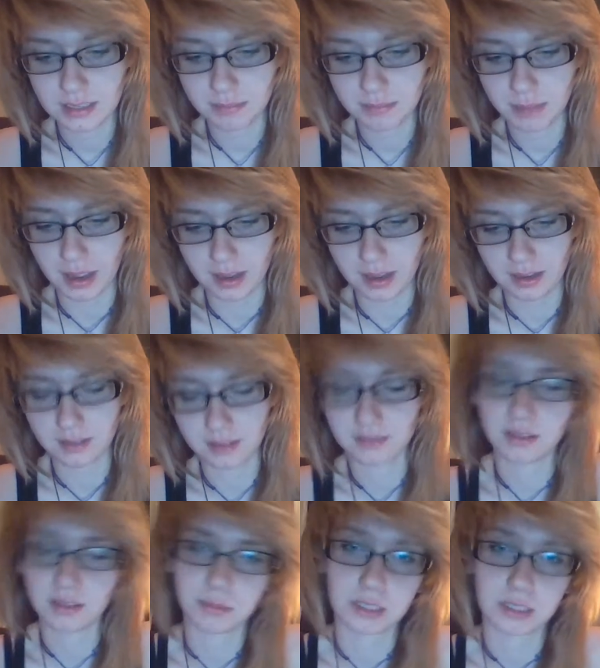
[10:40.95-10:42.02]

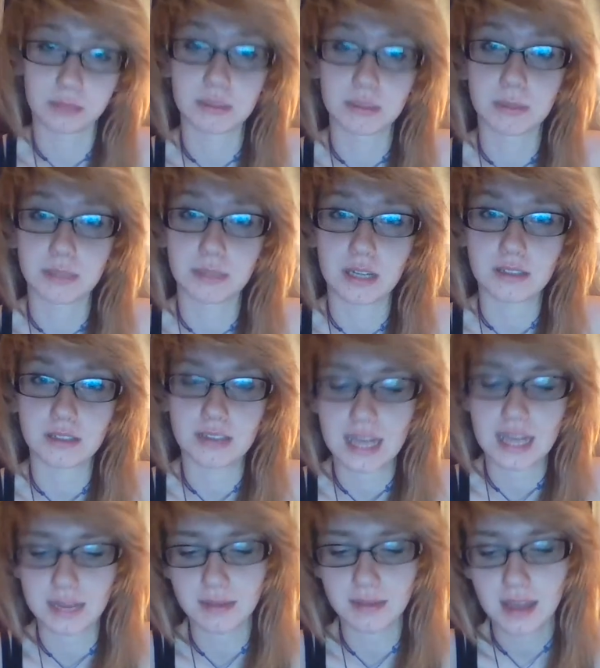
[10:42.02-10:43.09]
I'm gonna mispronounce the
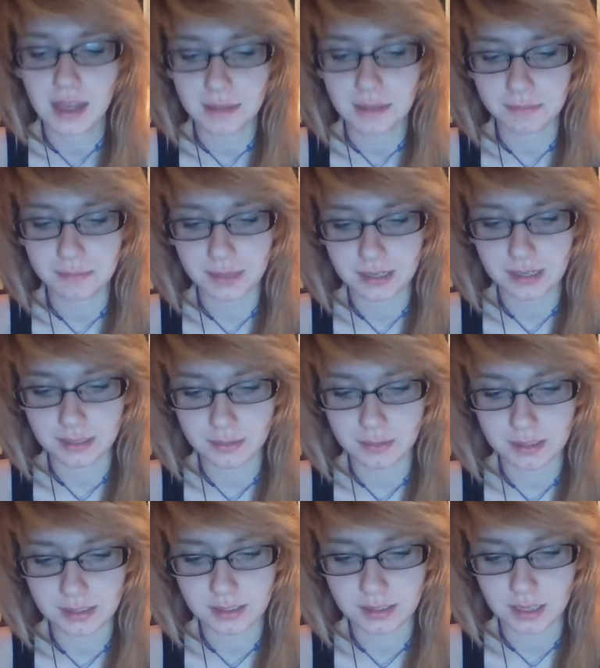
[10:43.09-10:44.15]
name, but it
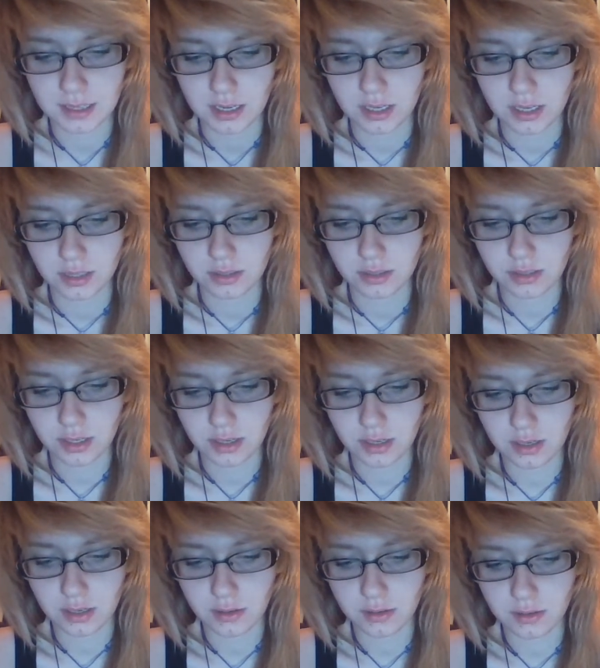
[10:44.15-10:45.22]
was
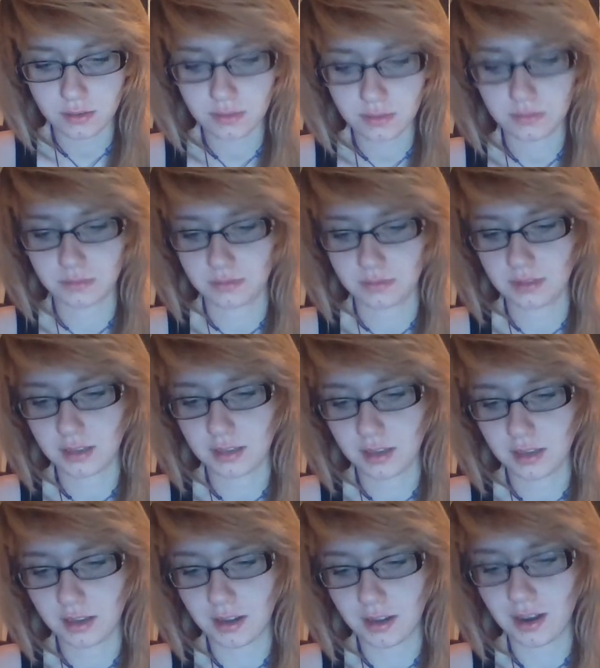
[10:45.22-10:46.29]
Giuliano
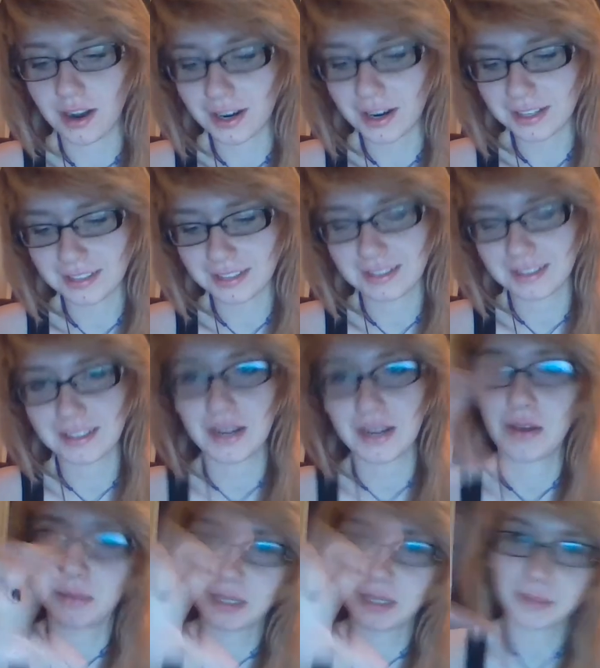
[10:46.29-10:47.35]
Cardino.
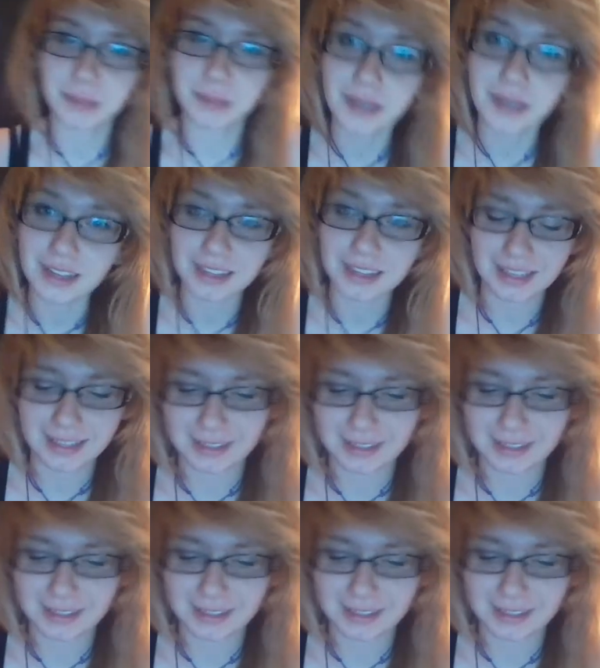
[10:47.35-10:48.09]
I'm gonna put a thing